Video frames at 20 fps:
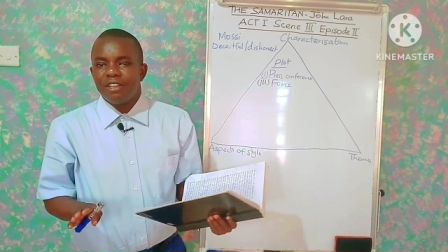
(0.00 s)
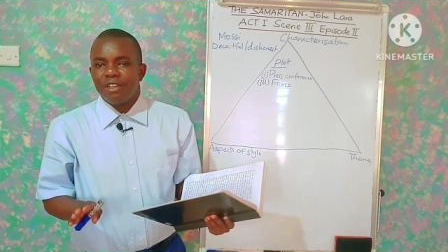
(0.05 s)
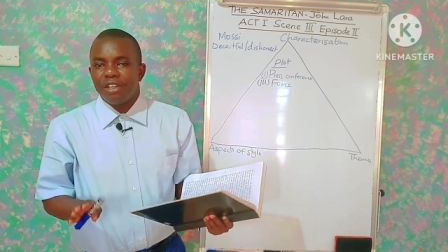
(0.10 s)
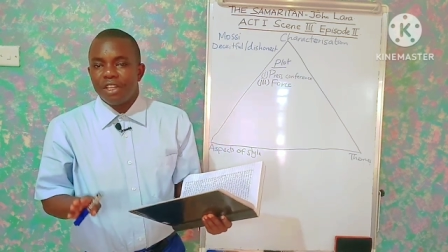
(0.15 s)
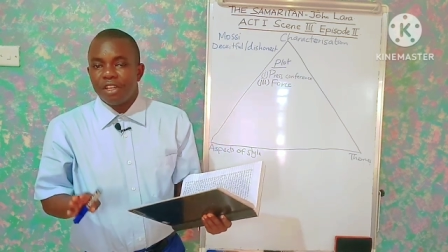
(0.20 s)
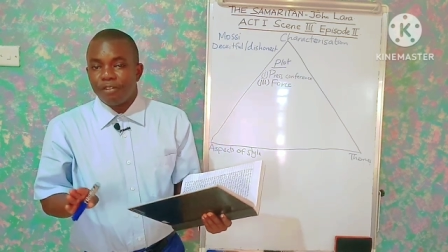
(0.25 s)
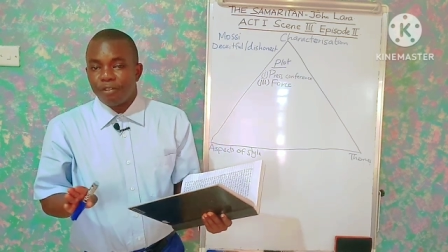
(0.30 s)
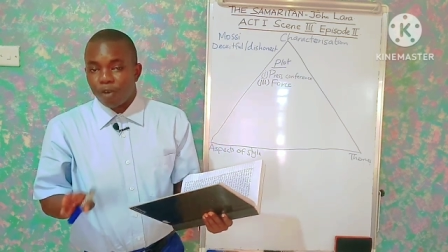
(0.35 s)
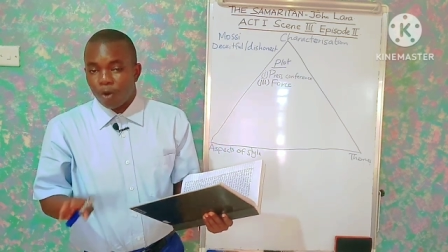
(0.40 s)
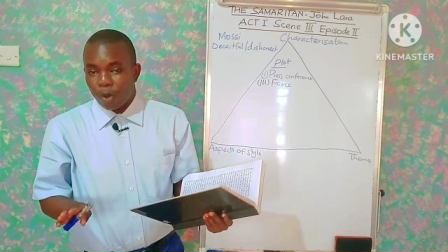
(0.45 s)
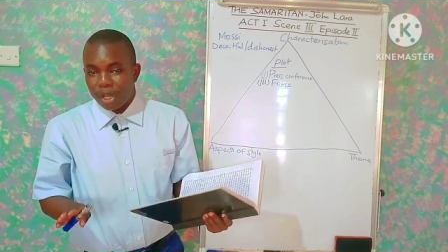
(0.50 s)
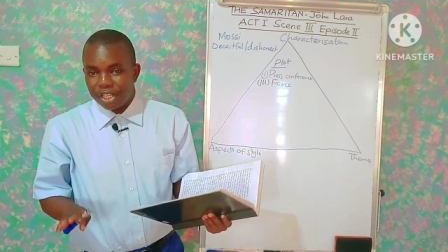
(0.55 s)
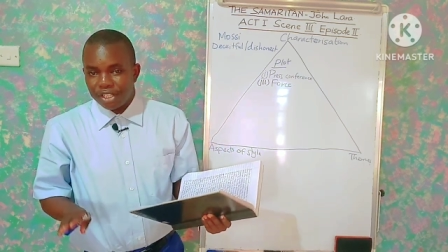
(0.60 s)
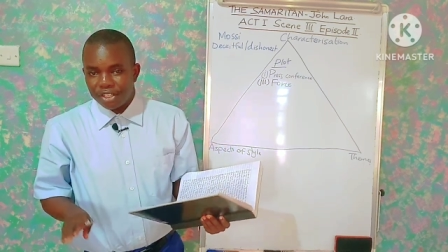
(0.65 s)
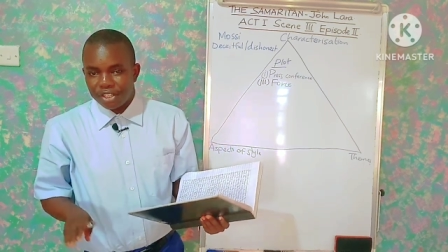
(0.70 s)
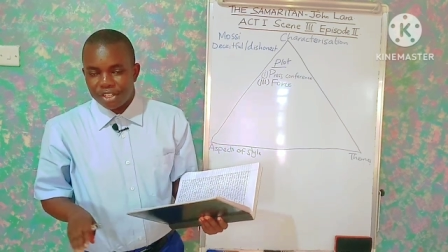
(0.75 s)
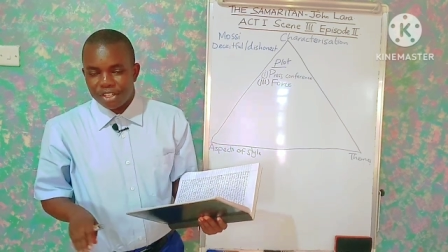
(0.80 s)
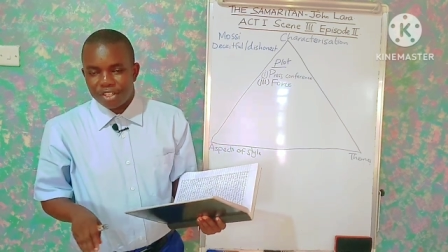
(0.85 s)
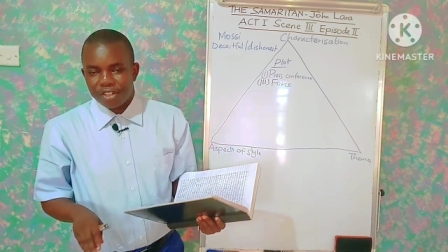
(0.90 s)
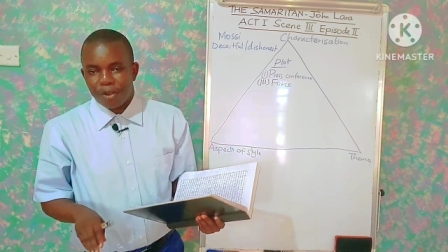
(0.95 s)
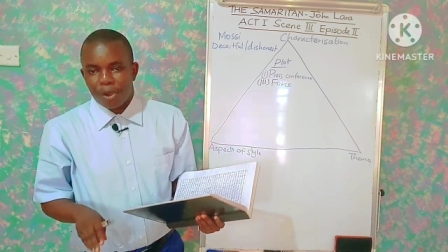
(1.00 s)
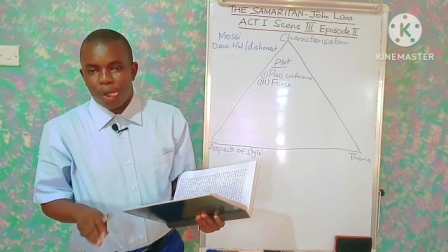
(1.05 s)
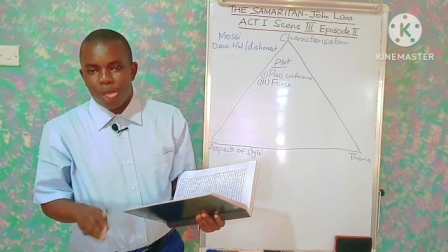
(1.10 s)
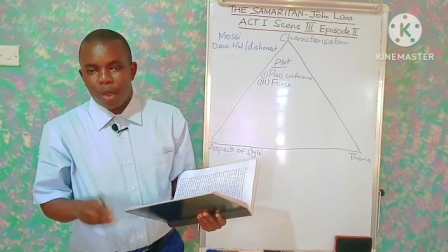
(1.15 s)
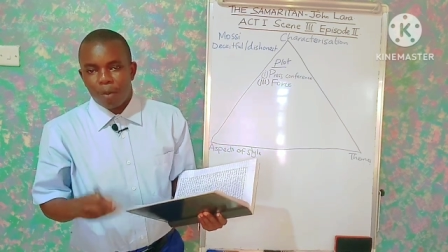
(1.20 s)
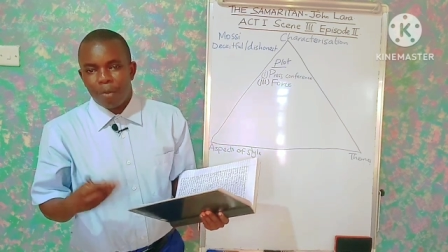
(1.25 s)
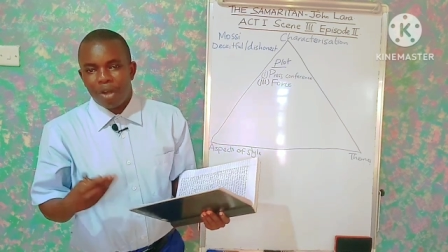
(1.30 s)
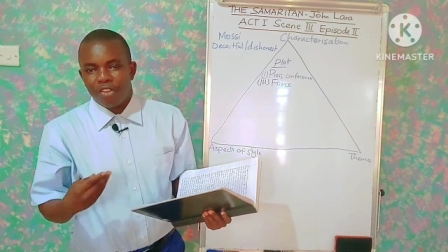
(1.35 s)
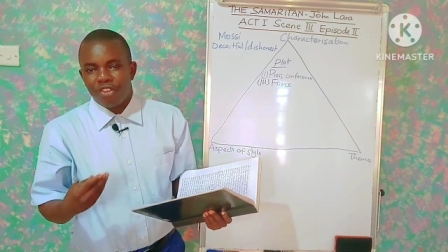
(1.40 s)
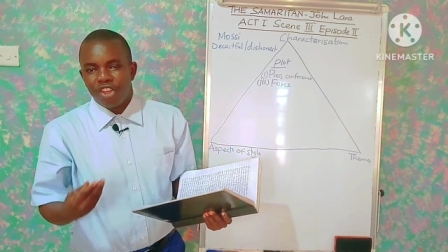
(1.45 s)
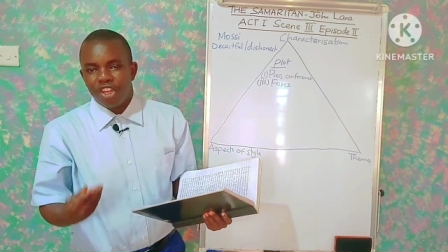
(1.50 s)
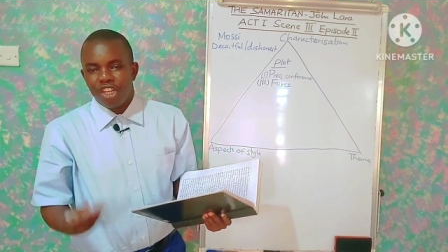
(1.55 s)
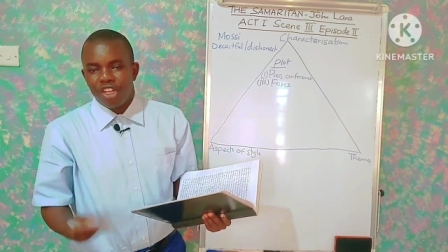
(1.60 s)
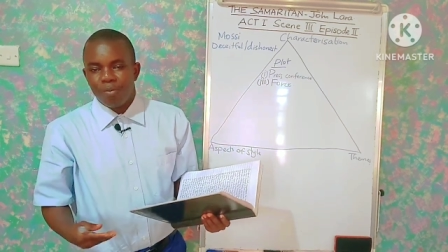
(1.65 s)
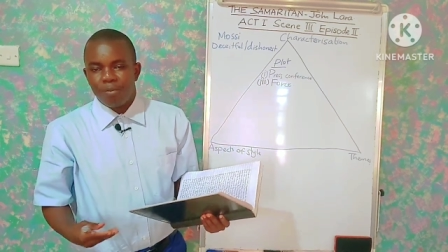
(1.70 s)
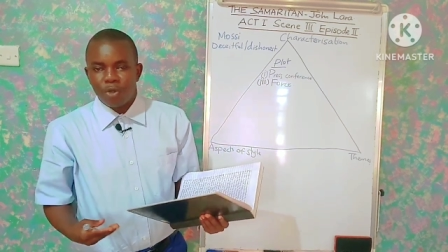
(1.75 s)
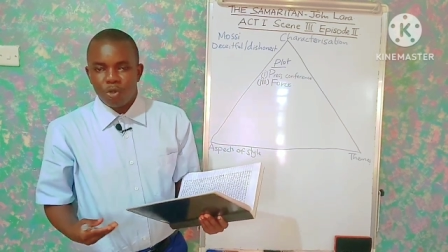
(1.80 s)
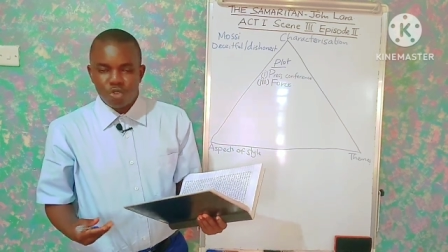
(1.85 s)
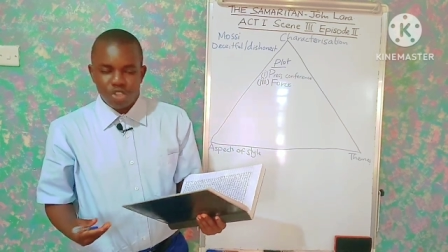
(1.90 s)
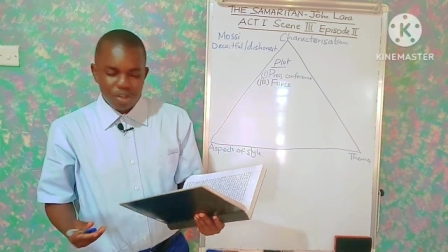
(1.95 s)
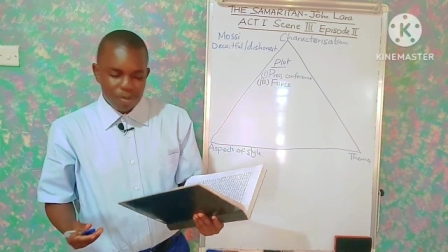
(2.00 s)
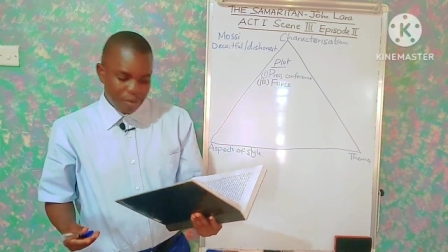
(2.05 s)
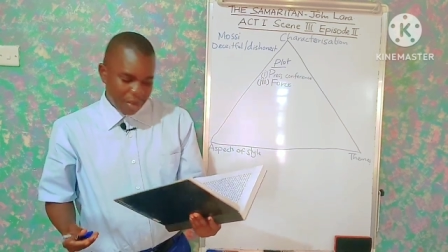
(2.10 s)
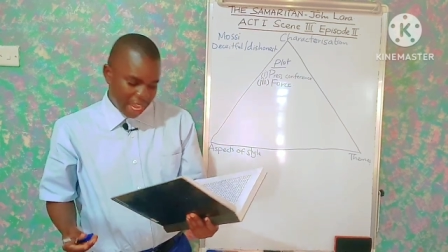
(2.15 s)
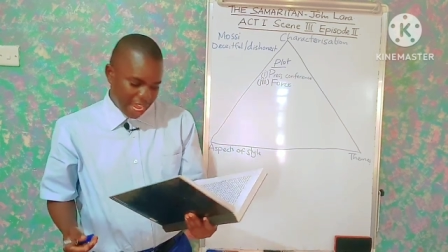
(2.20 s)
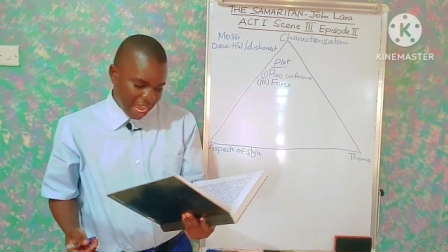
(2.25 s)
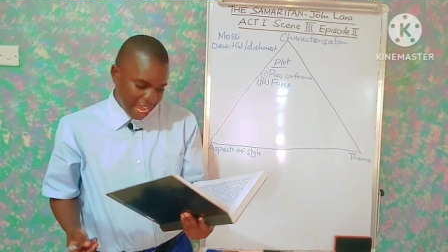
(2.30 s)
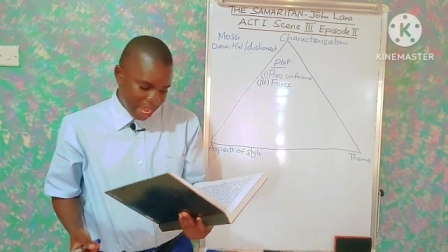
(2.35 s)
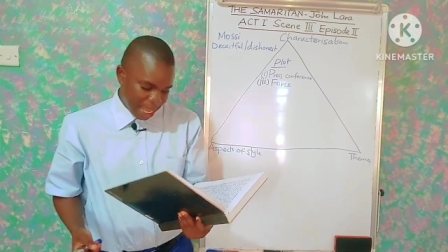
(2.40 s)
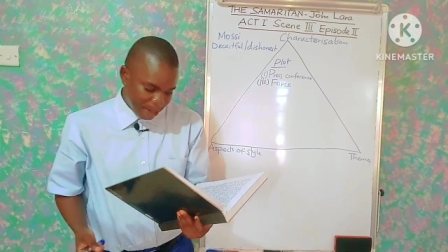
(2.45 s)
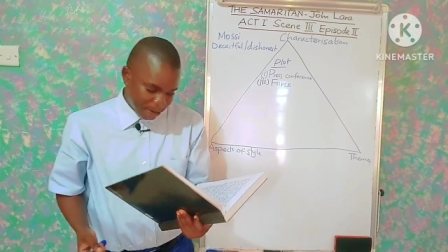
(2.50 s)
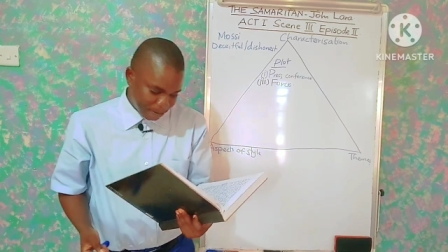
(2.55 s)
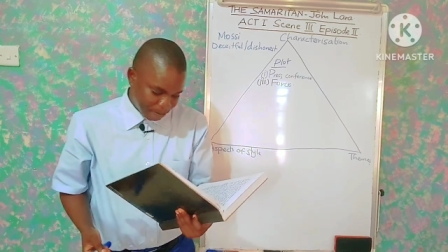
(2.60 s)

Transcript: influenced by the deputy mayor